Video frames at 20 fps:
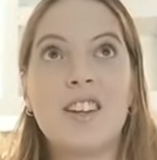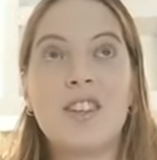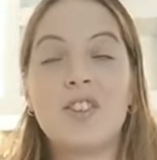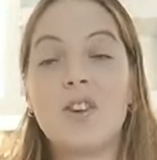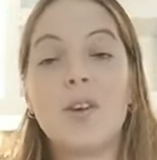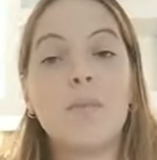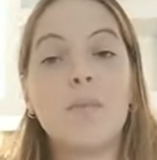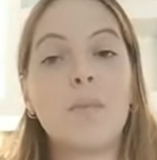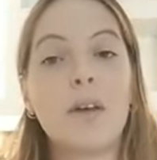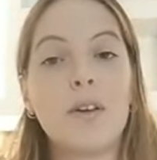
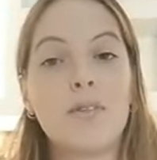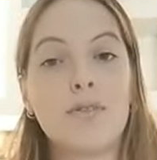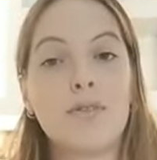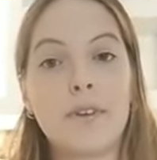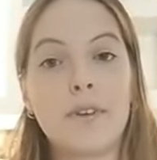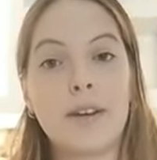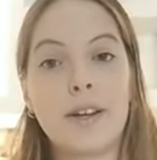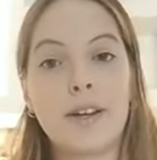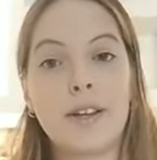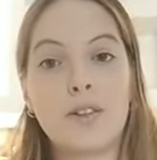don't be
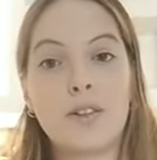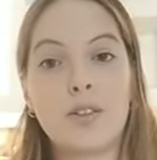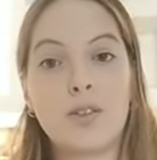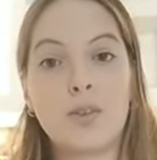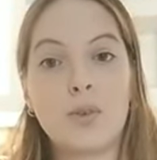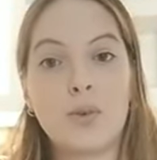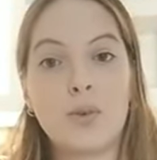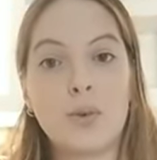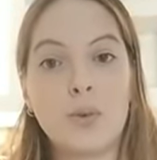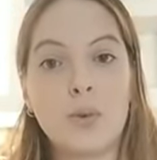afraid
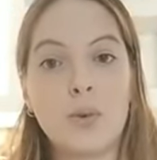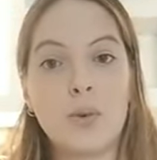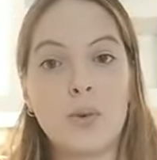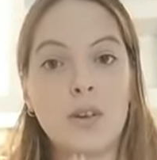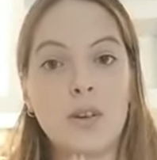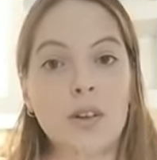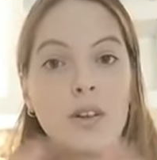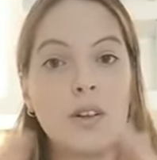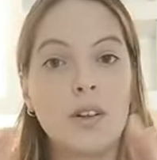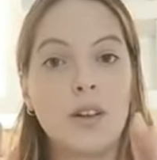
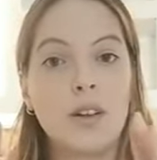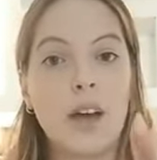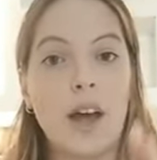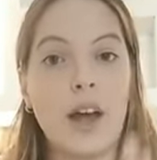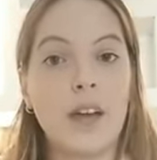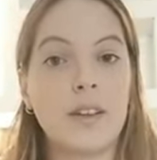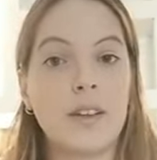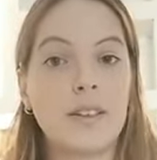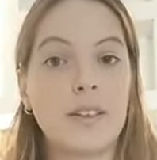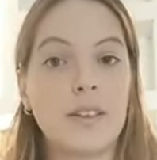to
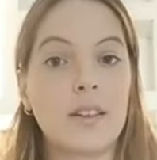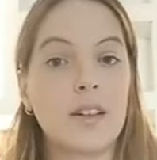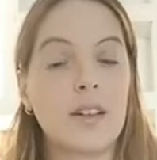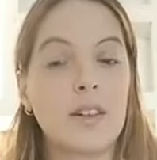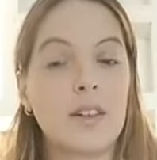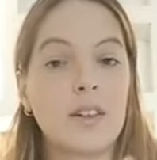ask